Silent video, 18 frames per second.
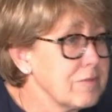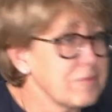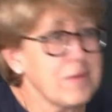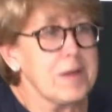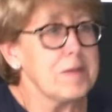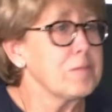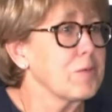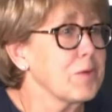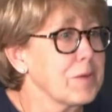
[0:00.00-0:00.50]

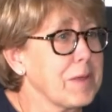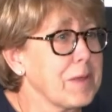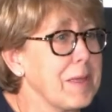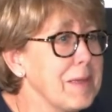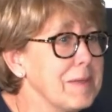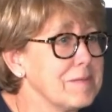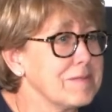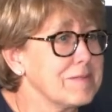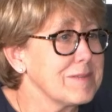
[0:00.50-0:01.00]
find more
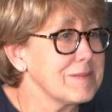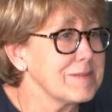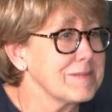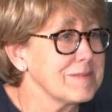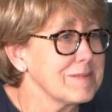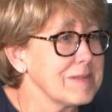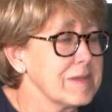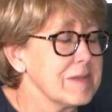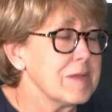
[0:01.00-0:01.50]

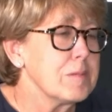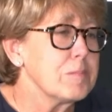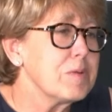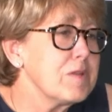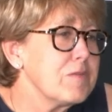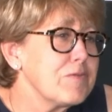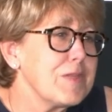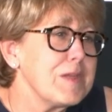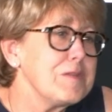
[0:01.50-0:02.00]
cases,
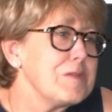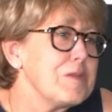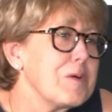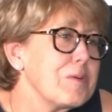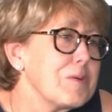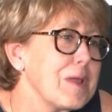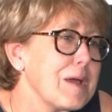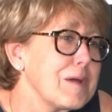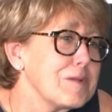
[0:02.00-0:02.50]
but if they'd
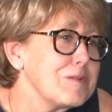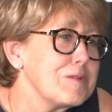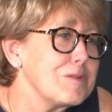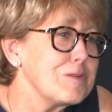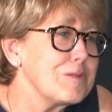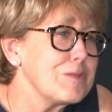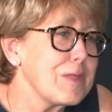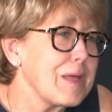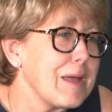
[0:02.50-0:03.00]
known how to
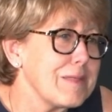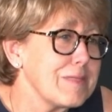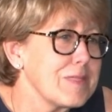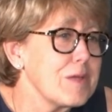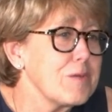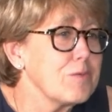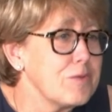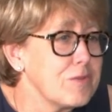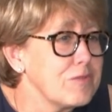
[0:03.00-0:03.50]
do that,
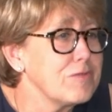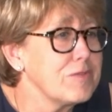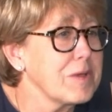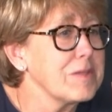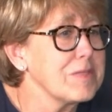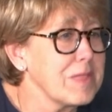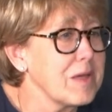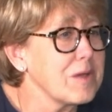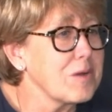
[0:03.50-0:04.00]
they would have
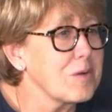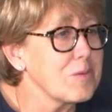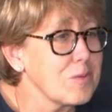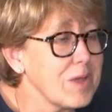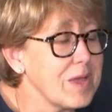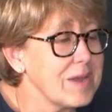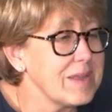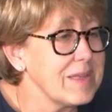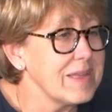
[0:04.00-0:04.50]
done that
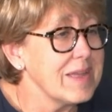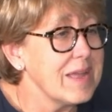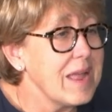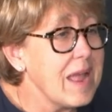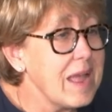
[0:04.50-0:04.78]
already.